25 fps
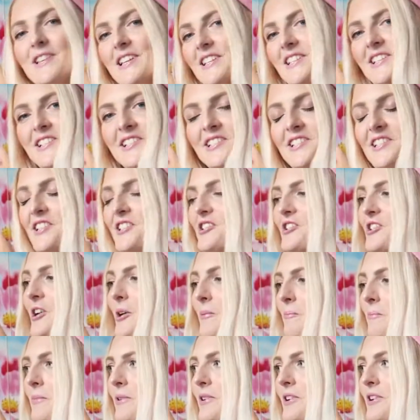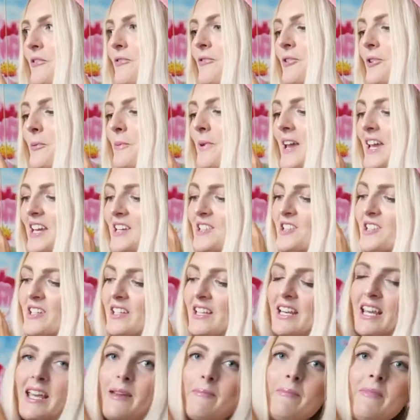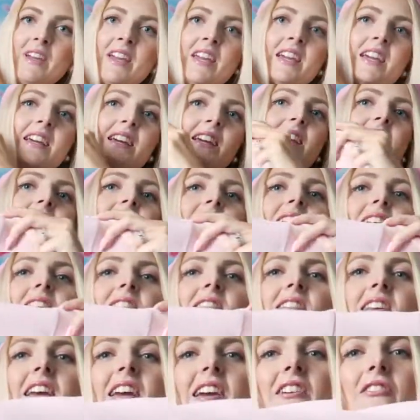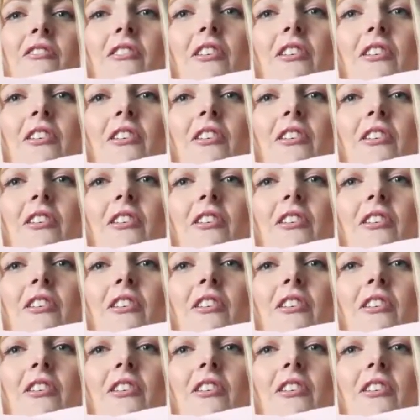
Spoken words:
this is the jumper from H&M. It is a